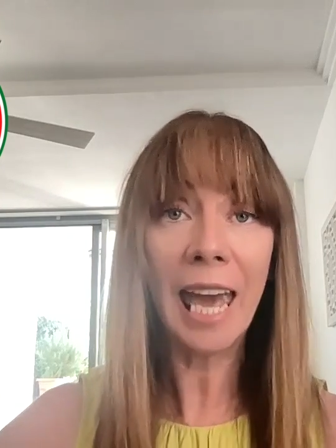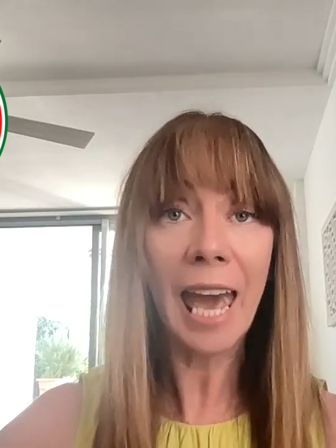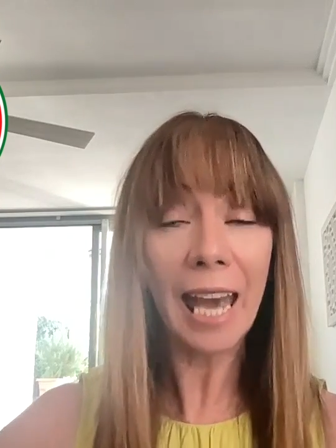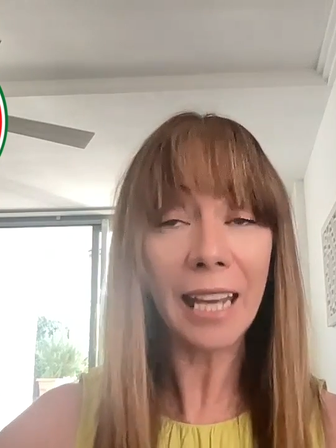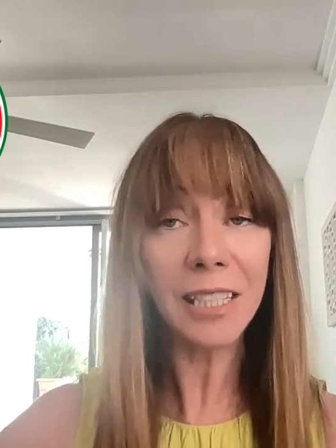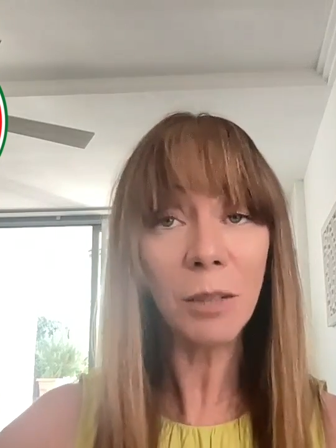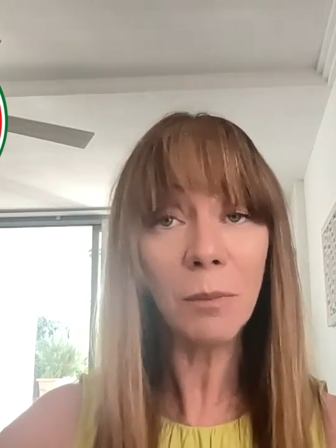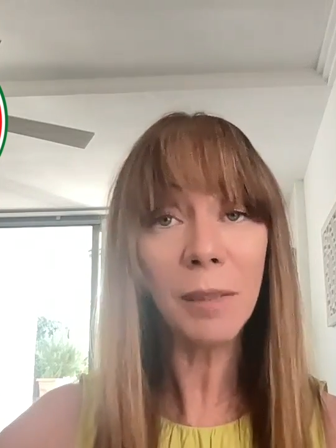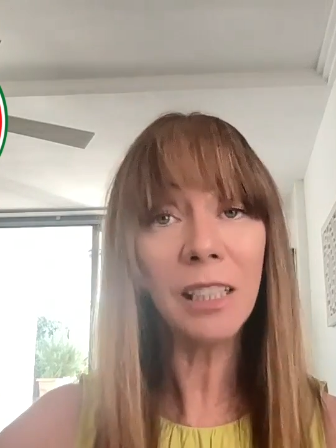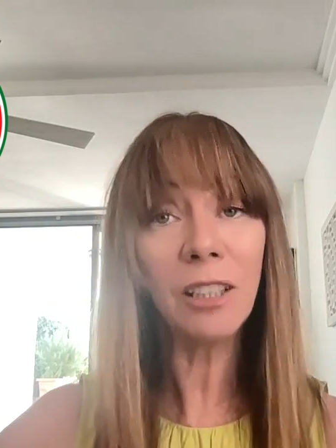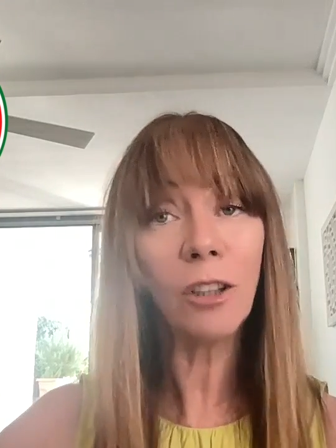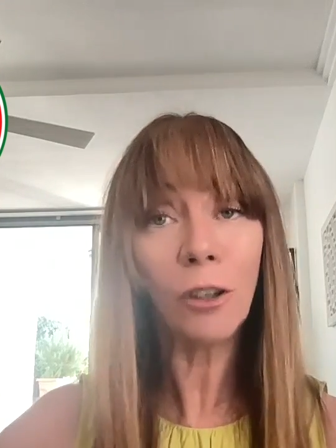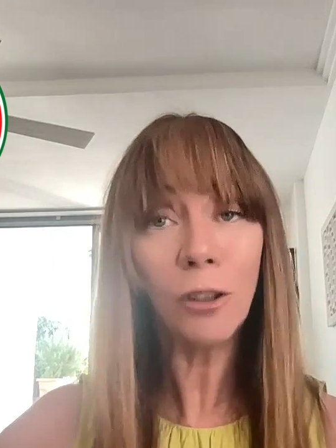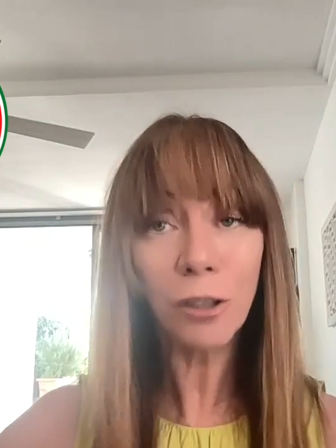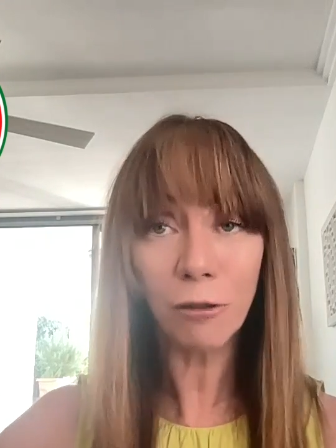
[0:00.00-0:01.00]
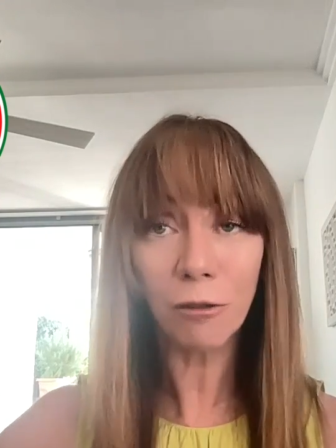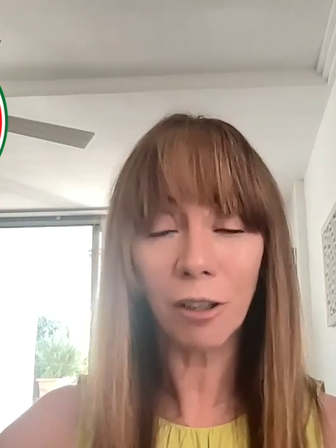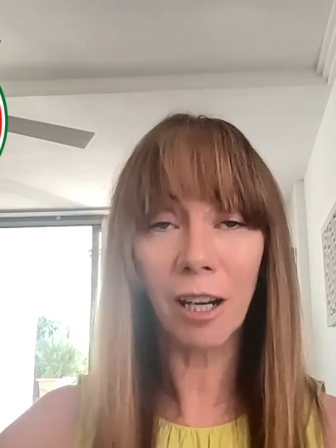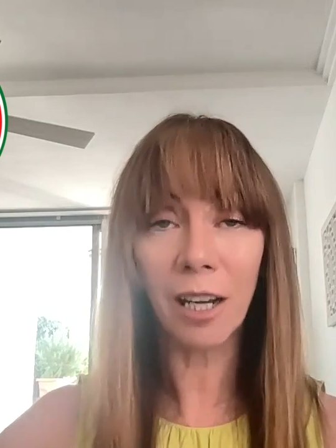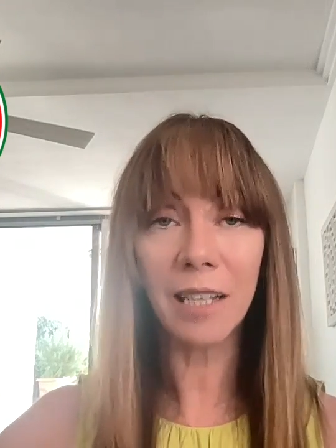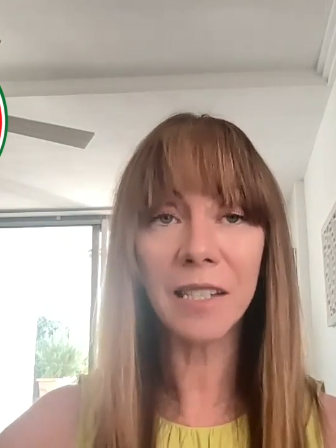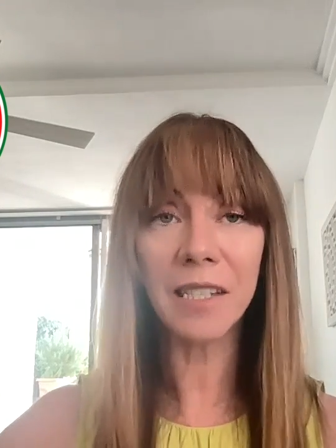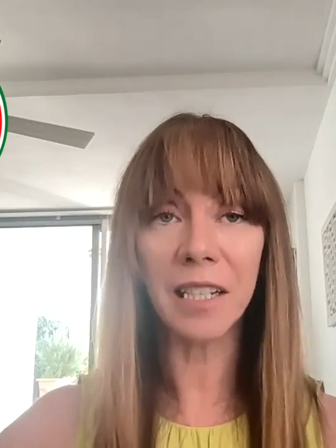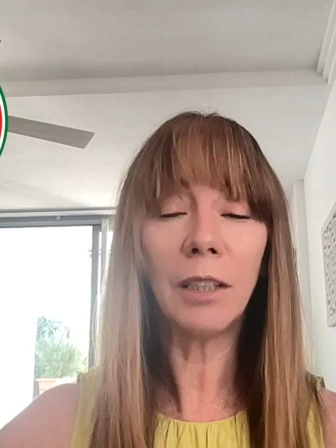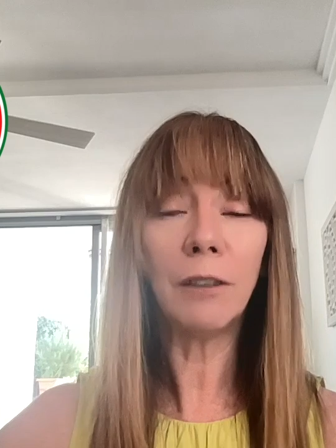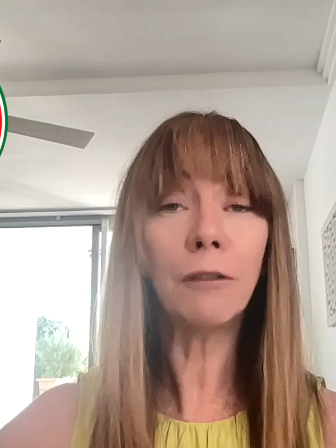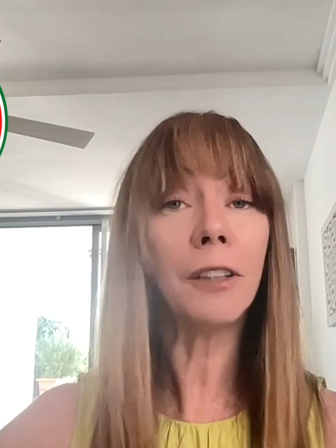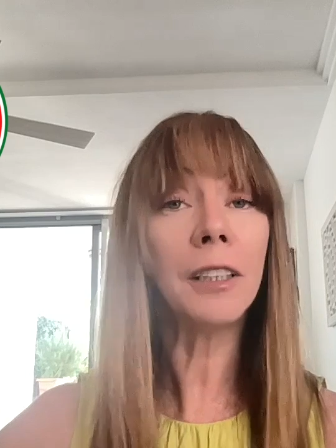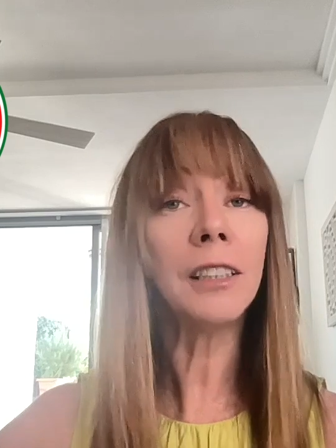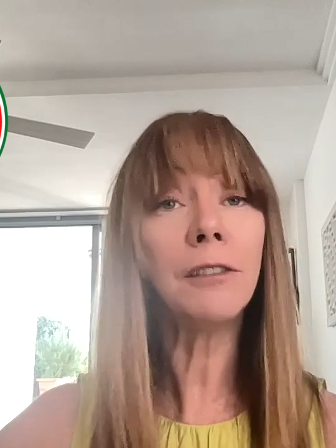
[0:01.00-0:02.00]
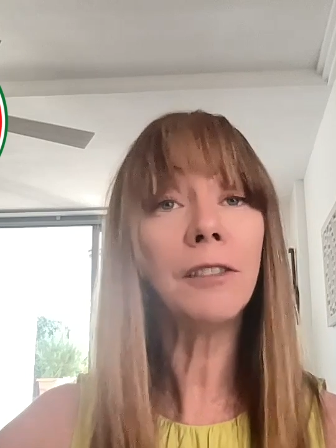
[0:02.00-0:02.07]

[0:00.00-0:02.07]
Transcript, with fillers: had to be notarized in front